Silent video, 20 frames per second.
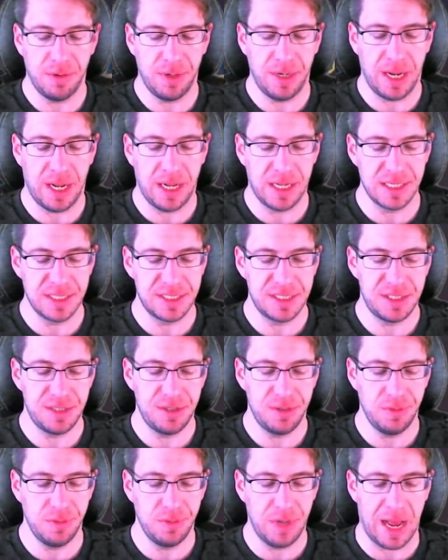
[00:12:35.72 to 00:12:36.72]
us
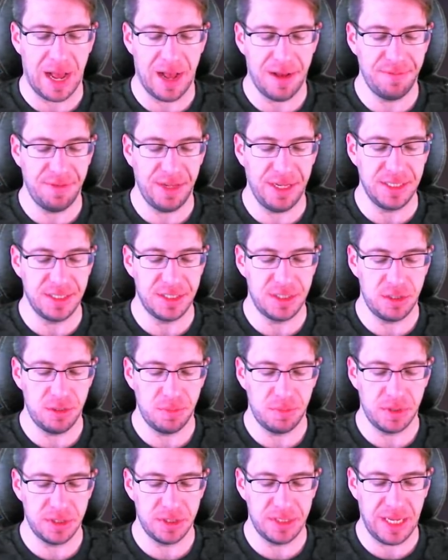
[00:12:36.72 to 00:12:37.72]
to have a
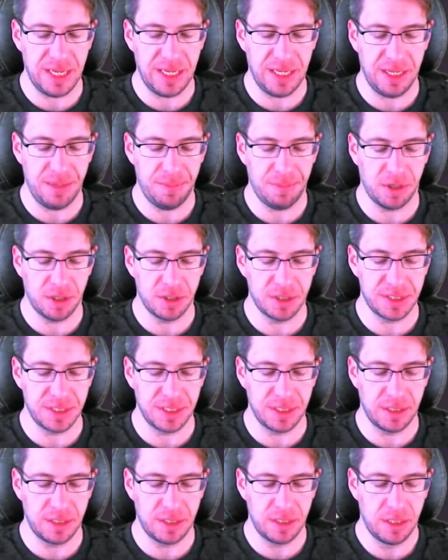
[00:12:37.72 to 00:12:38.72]
super tanky
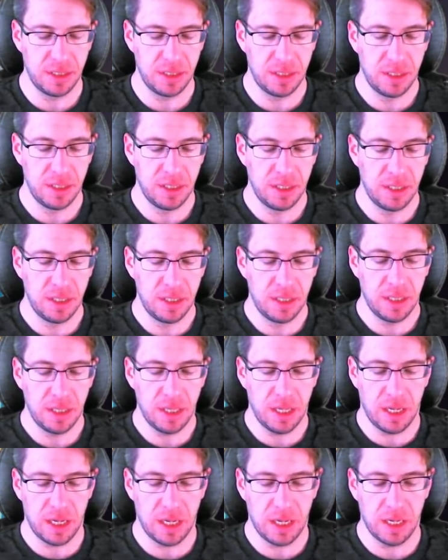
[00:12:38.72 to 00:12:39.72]
person
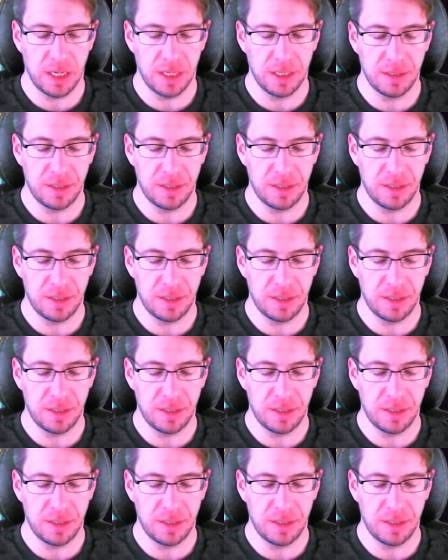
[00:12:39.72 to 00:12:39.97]
now